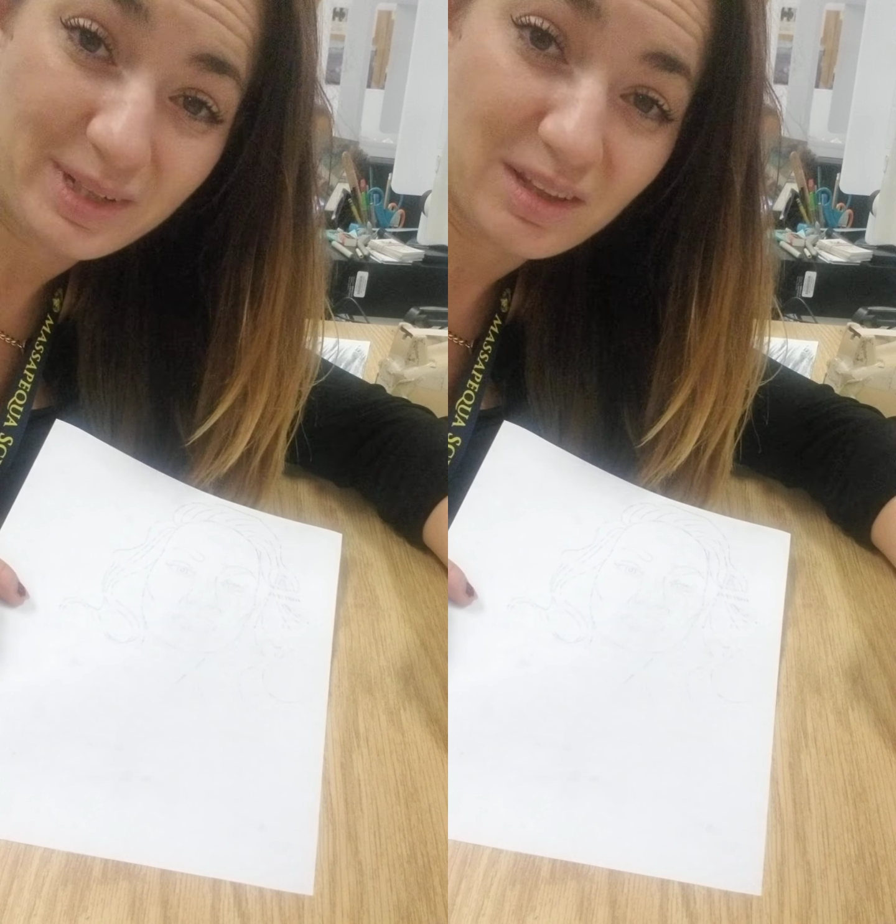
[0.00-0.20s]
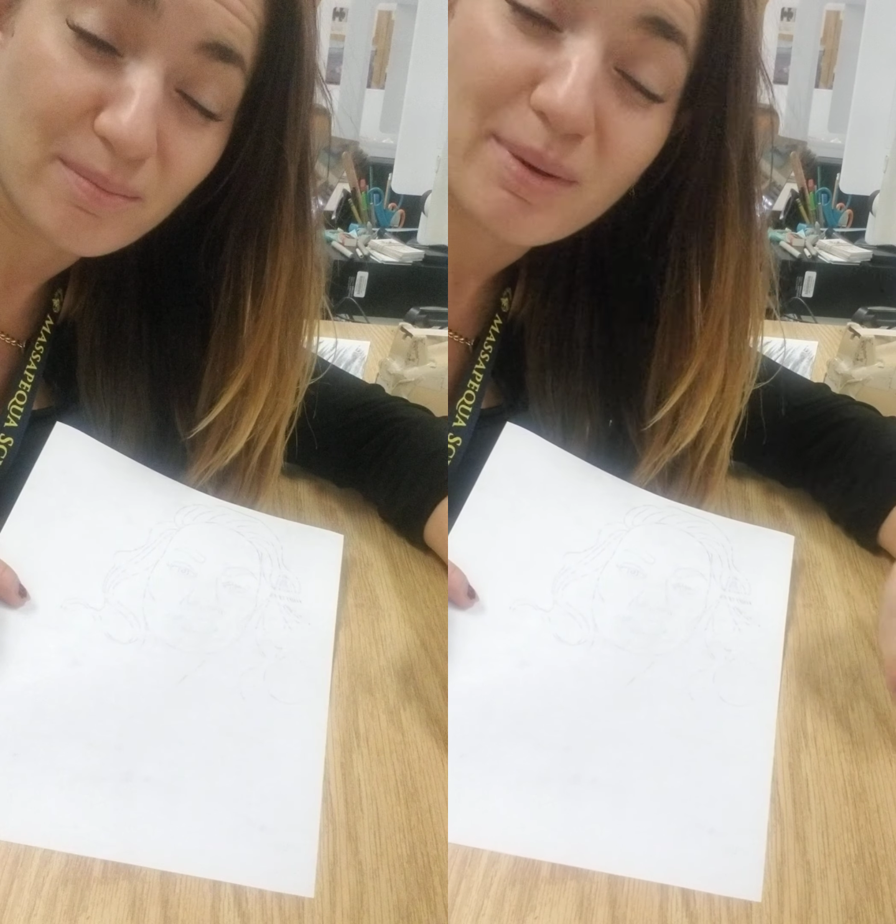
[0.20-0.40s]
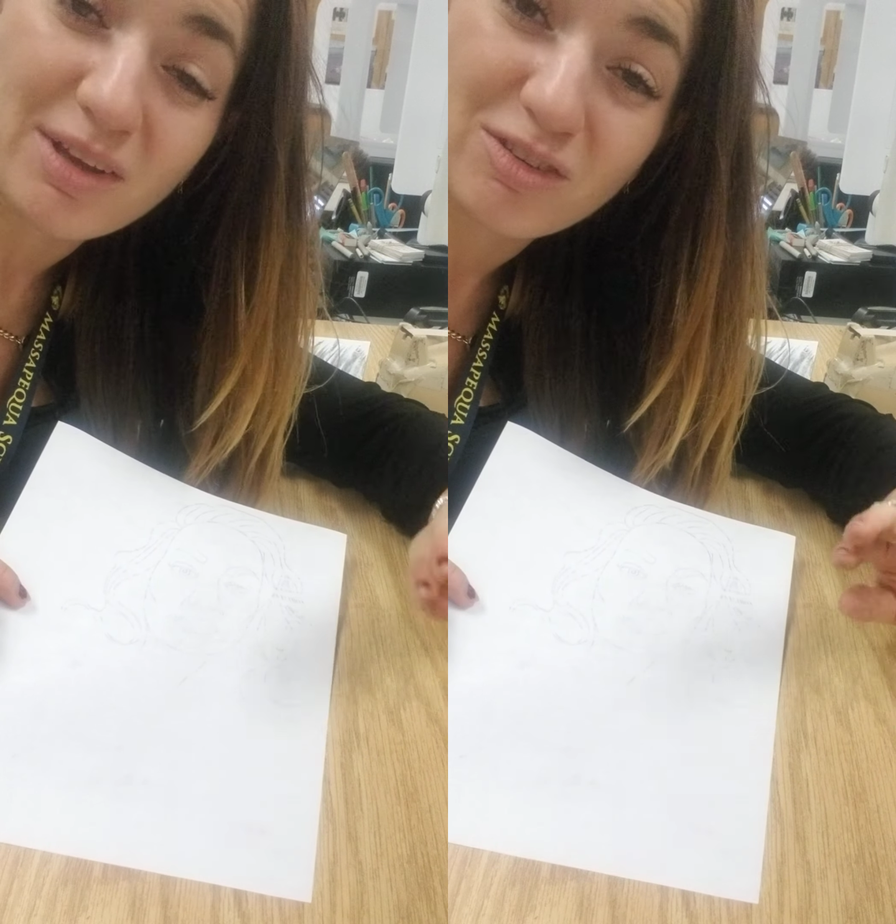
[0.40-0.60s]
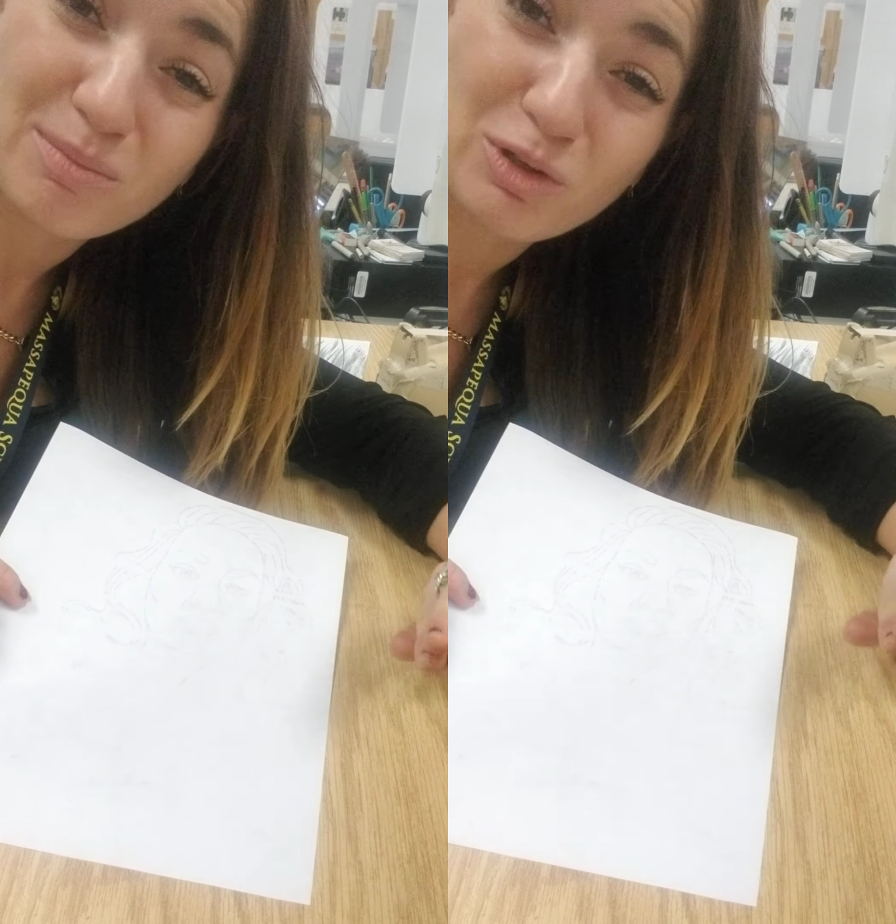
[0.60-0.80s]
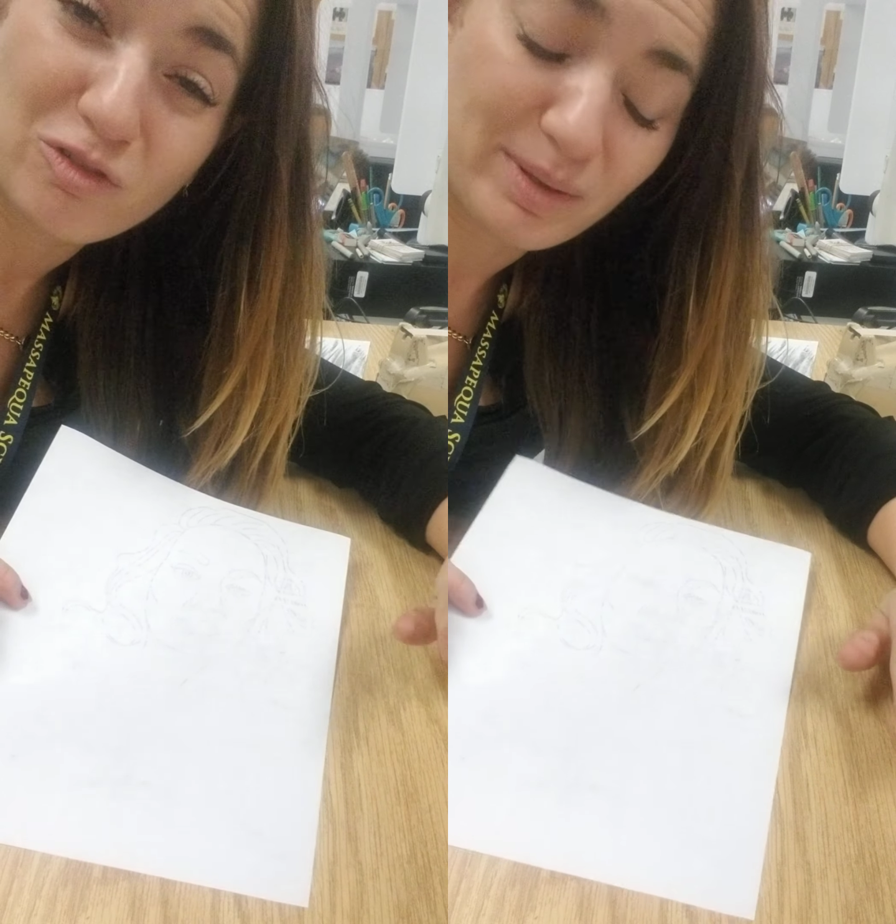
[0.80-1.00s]
be the best
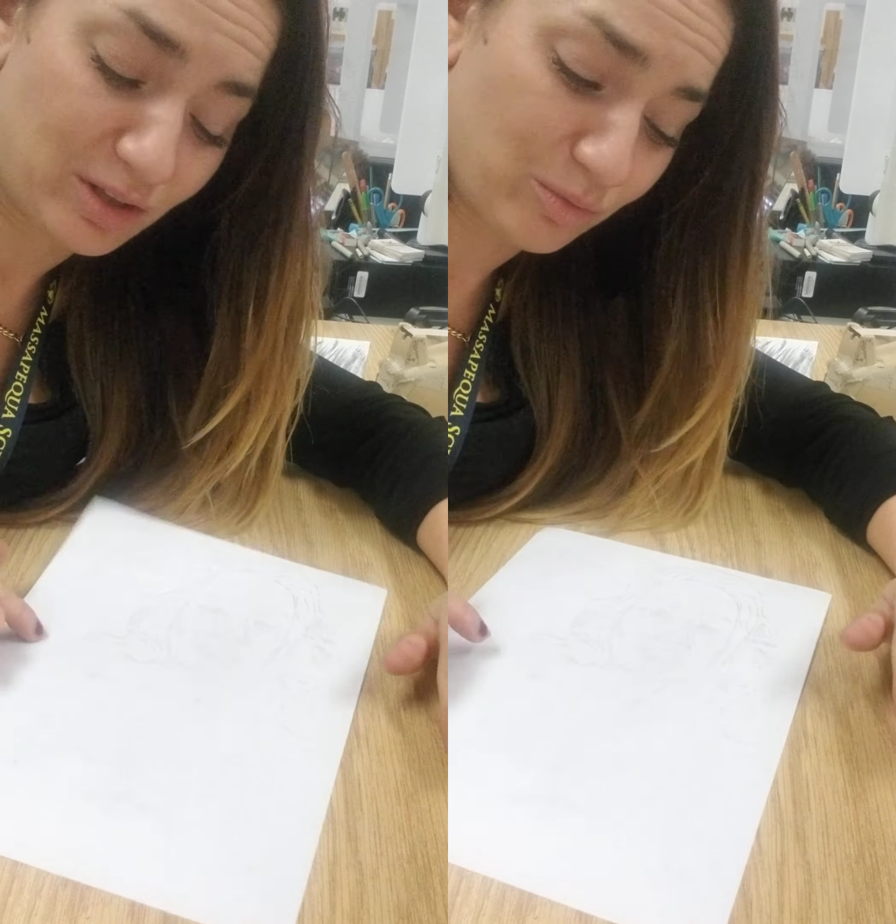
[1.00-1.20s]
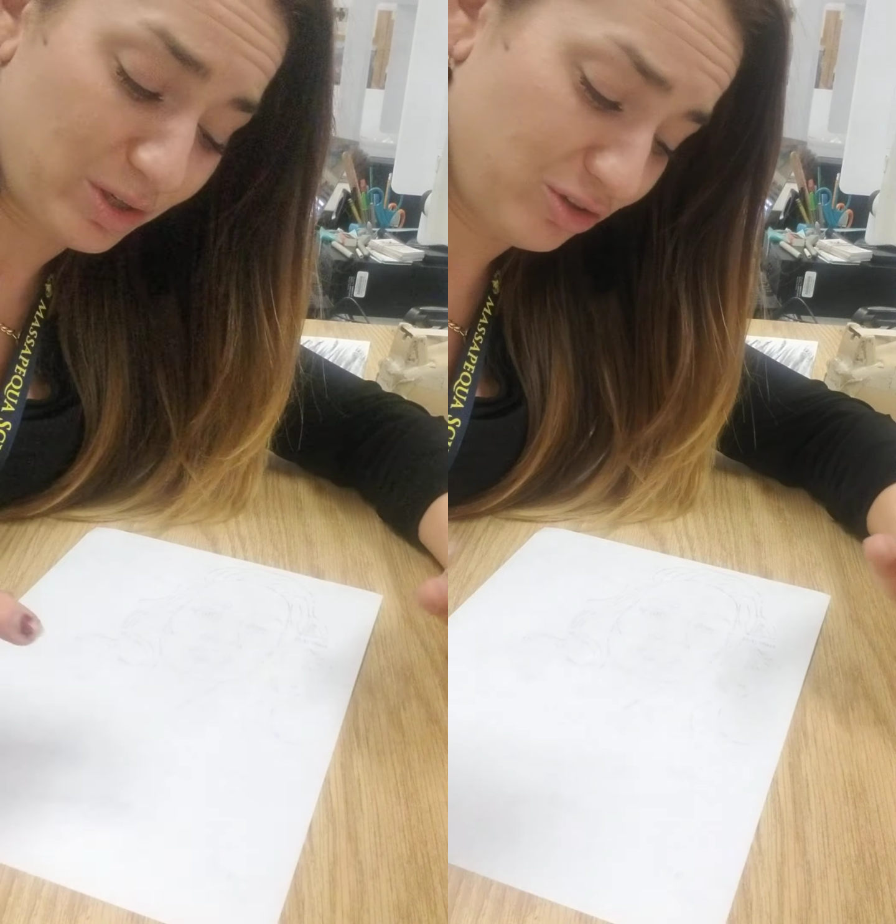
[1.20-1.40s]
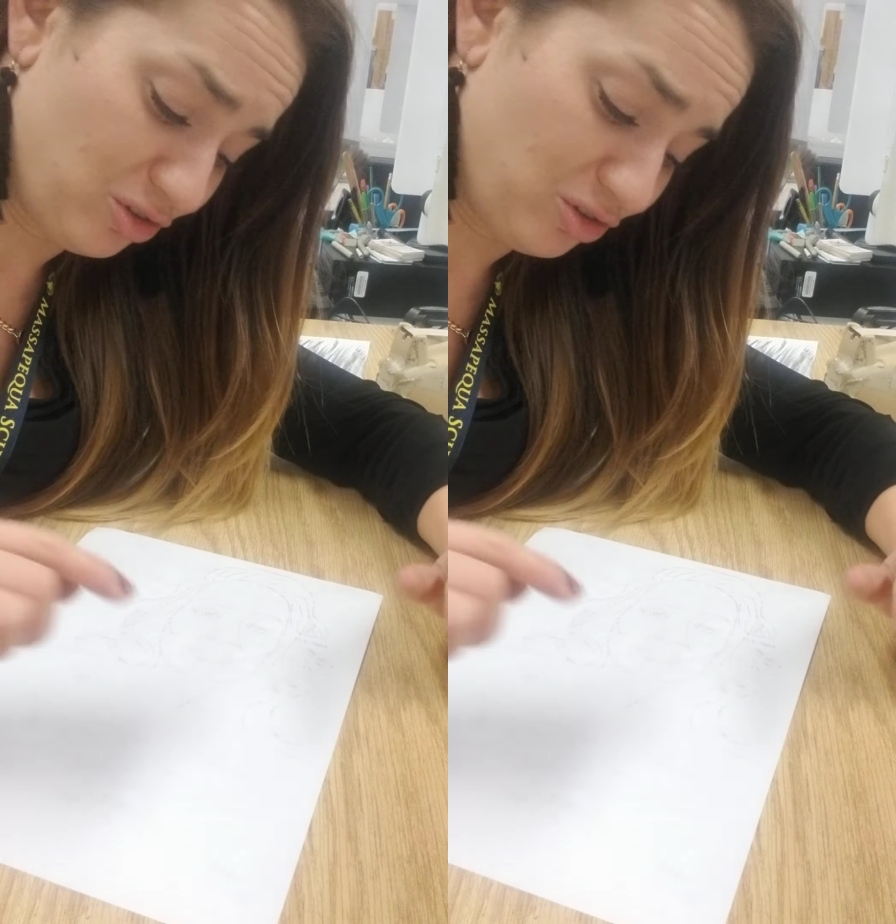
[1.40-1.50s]
move, because when you